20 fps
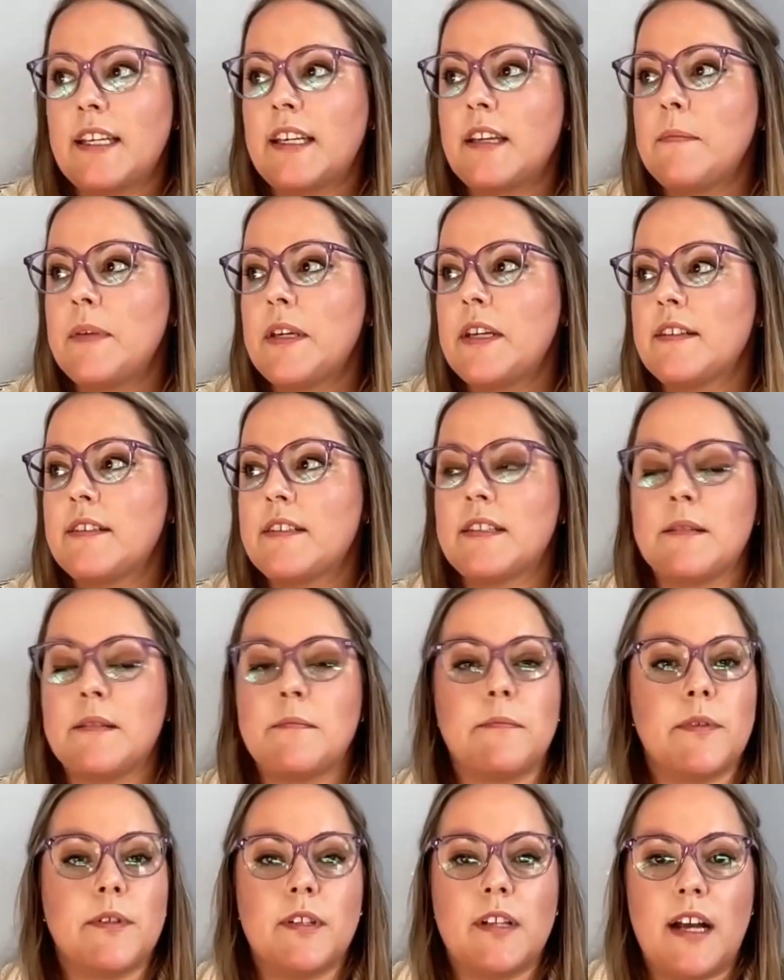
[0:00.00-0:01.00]
It could be as
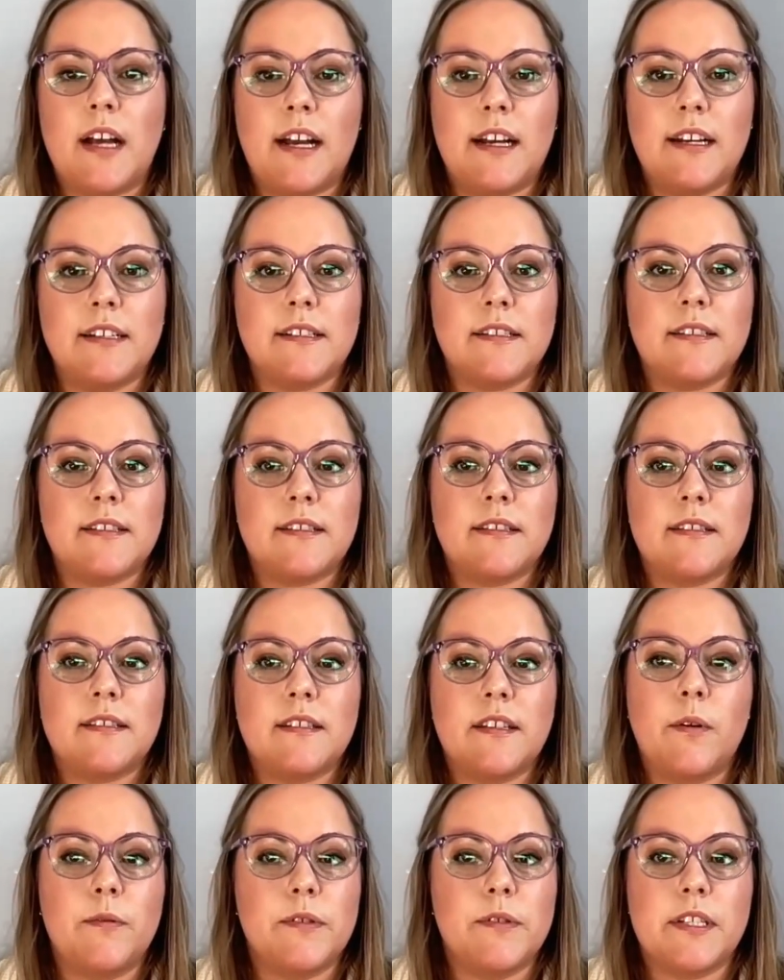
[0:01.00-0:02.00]
simple as
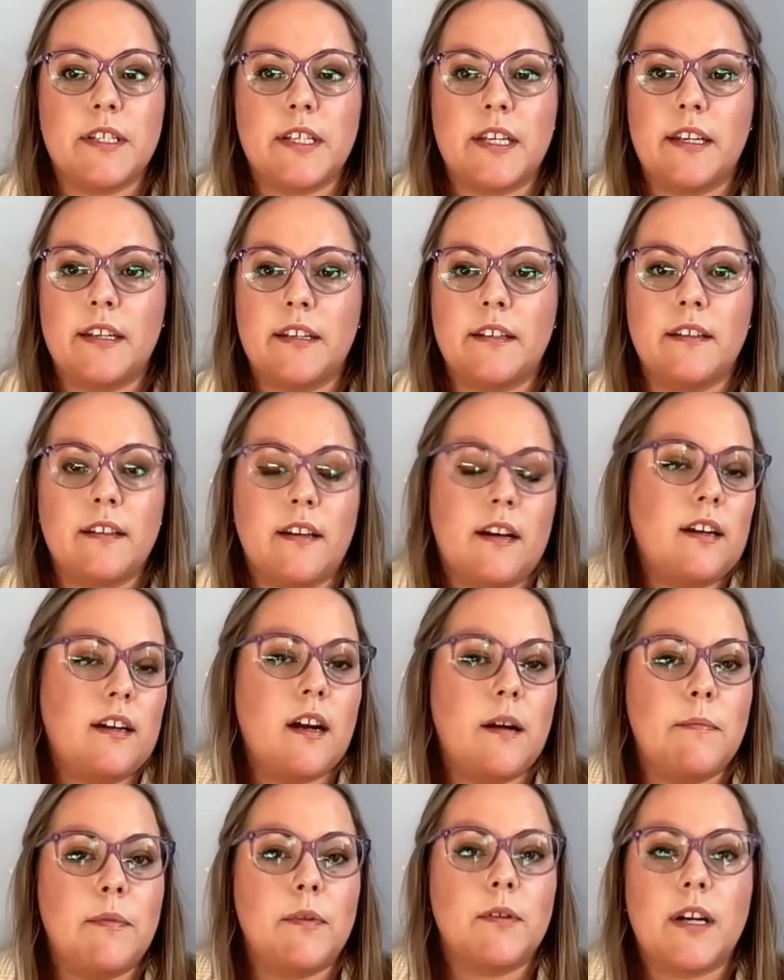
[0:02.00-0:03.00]
hosting a
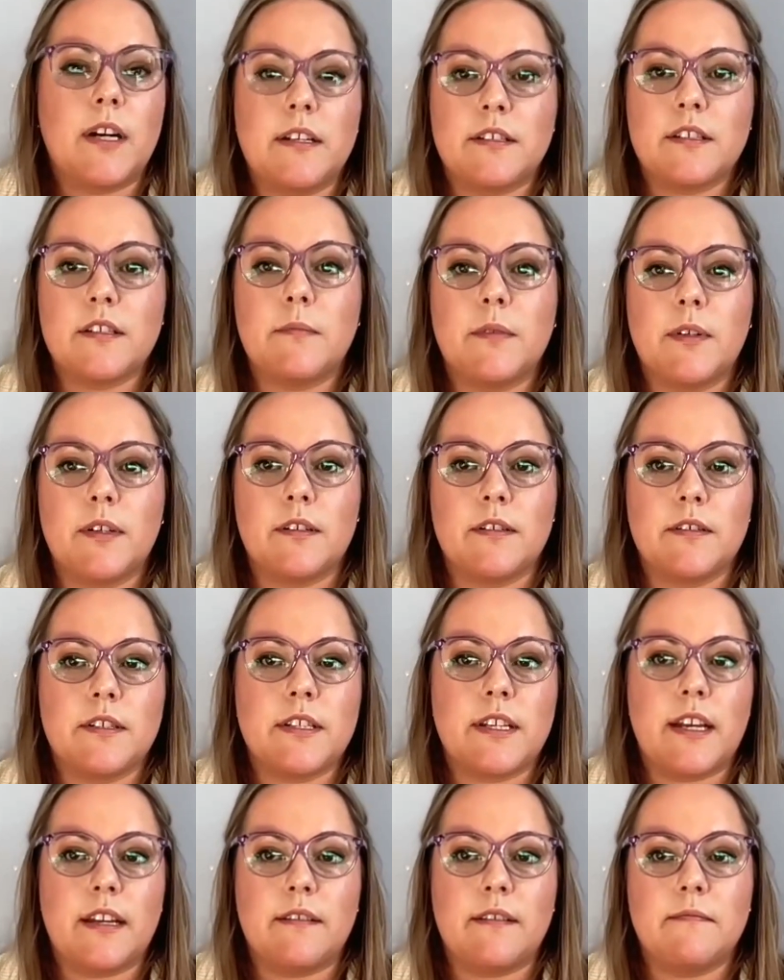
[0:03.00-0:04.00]
couple
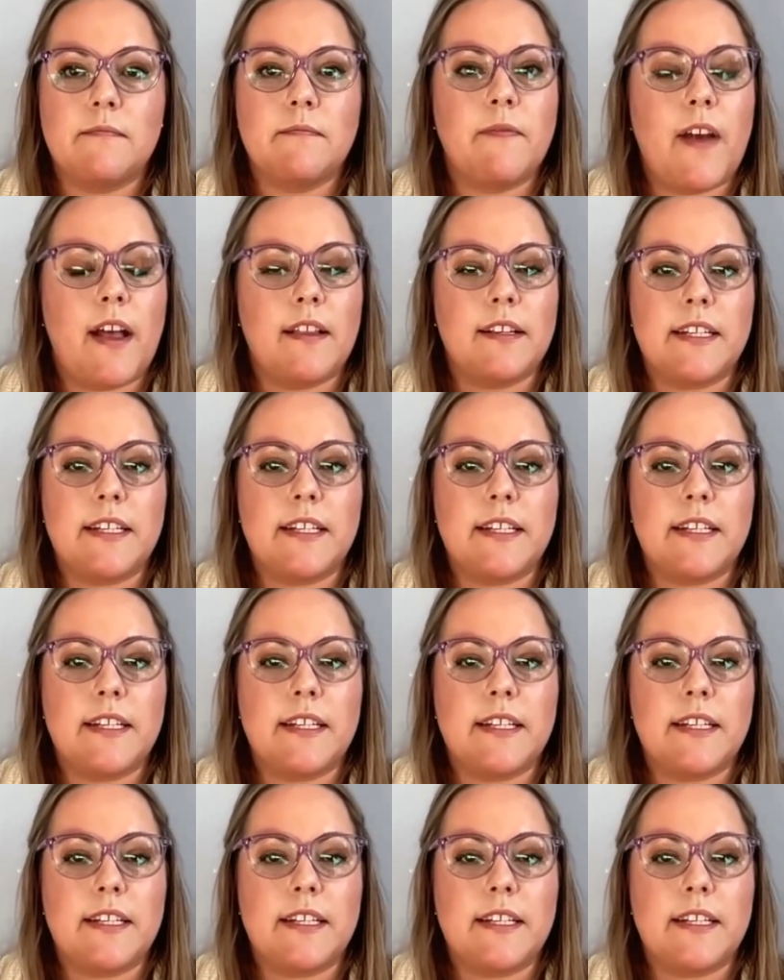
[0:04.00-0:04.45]
customers and